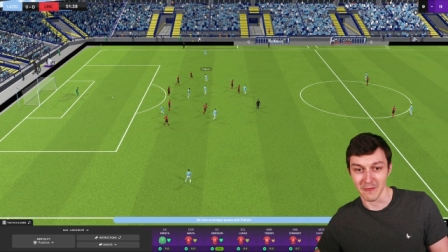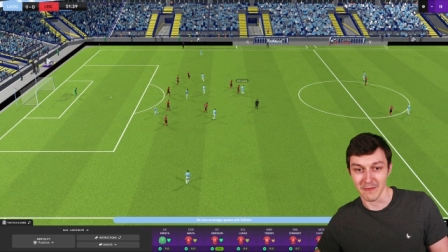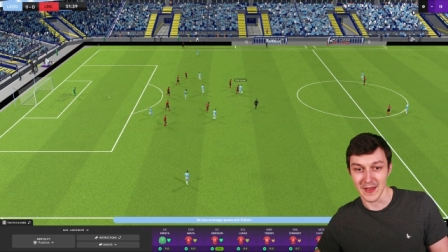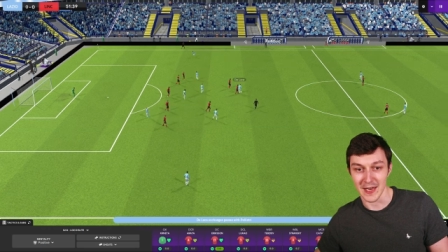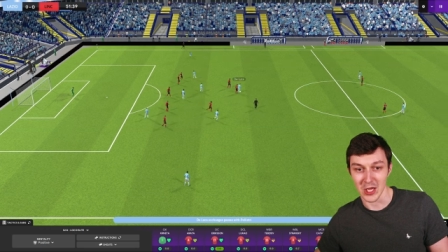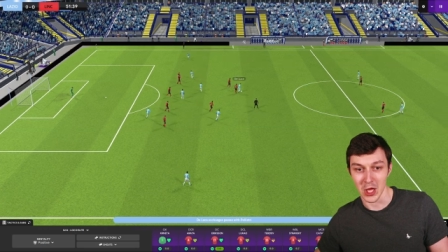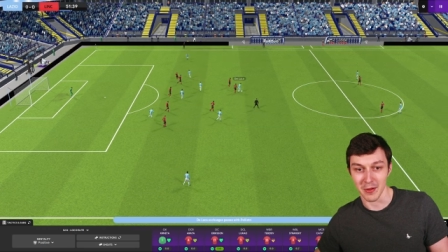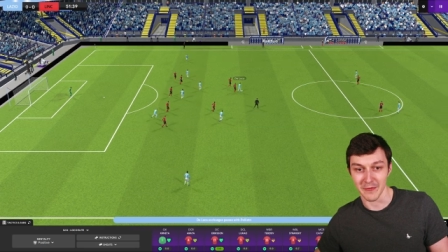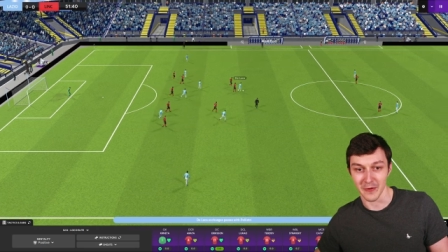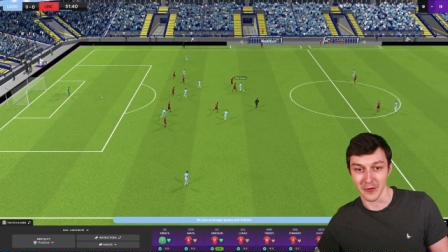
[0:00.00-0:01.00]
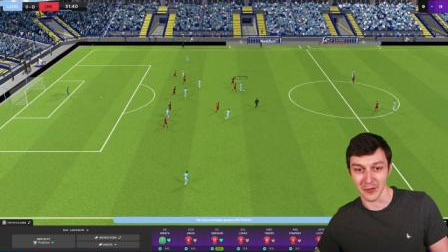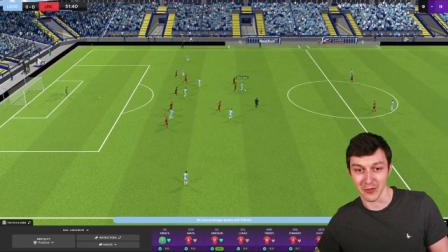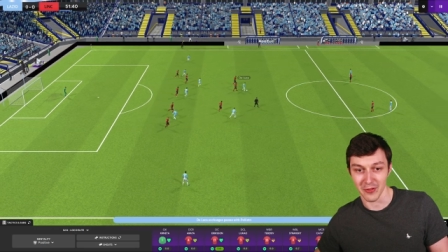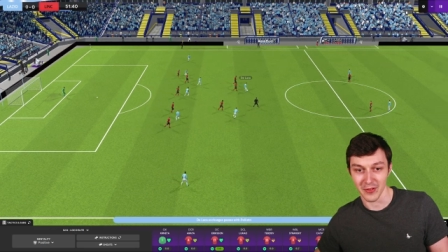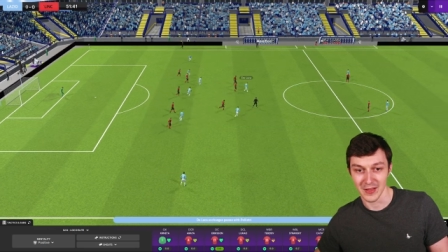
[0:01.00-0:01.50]
feel it coming for
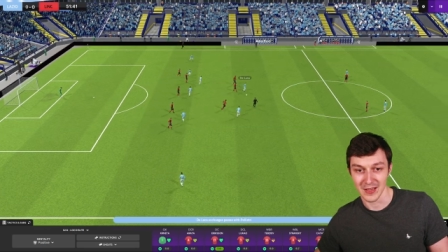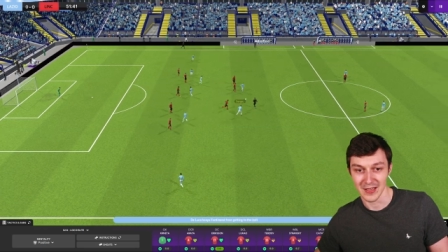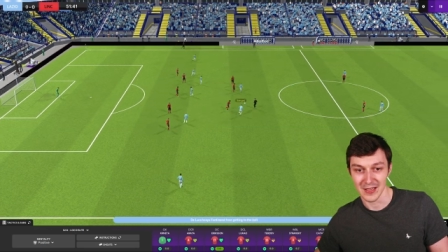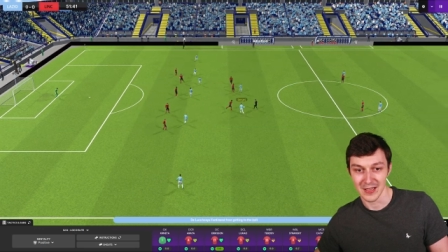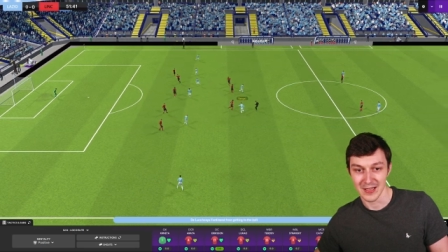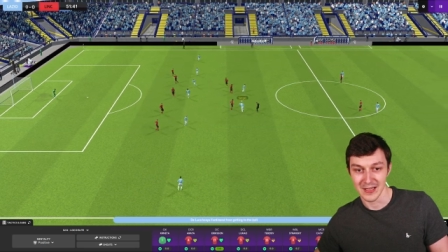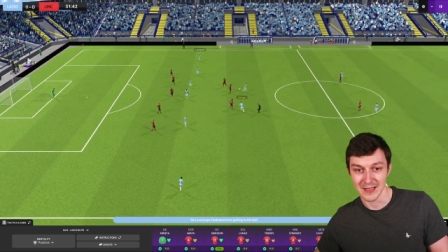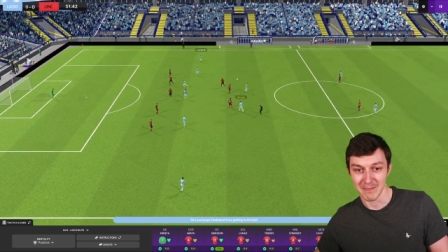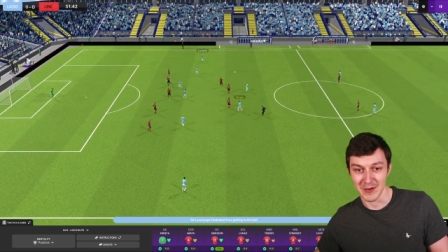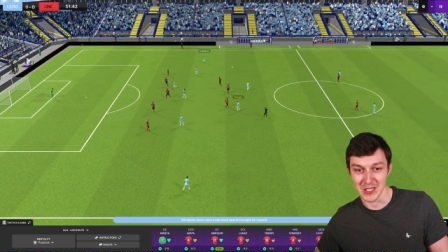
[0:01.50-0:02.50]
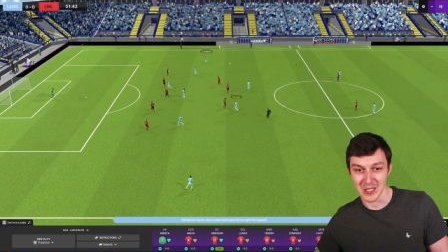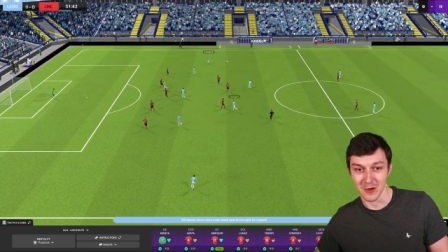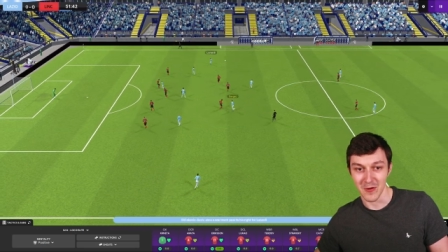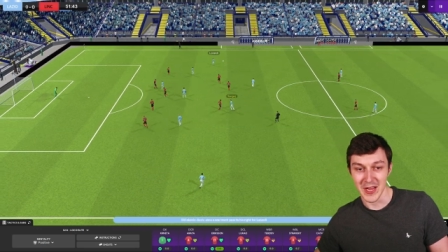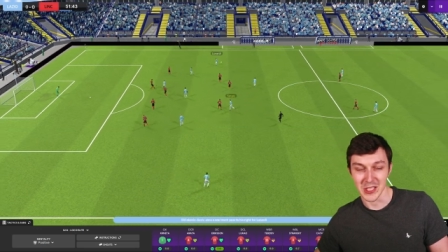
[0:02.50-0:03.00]
us, which is a
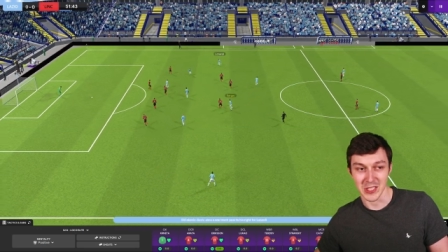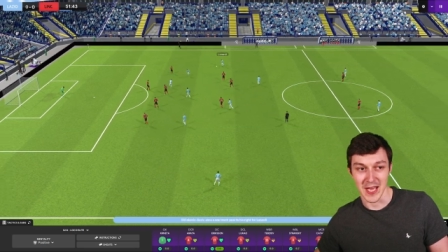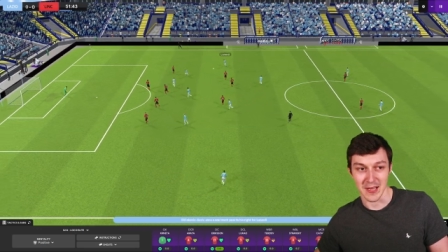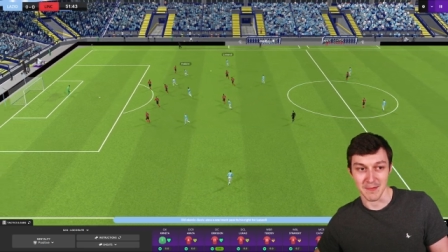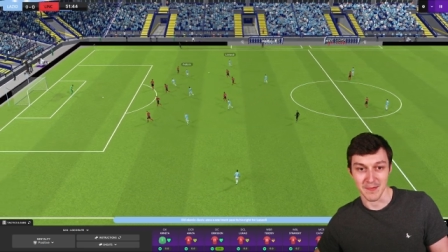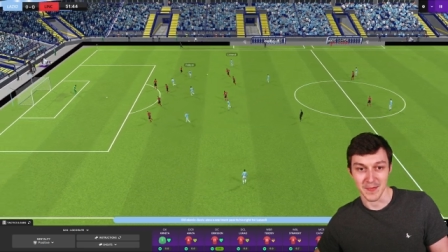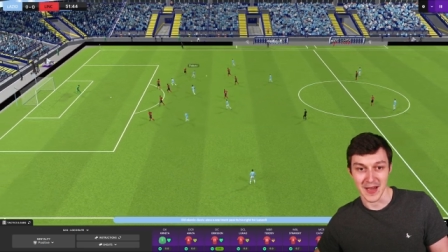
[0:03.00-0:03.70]
great shame.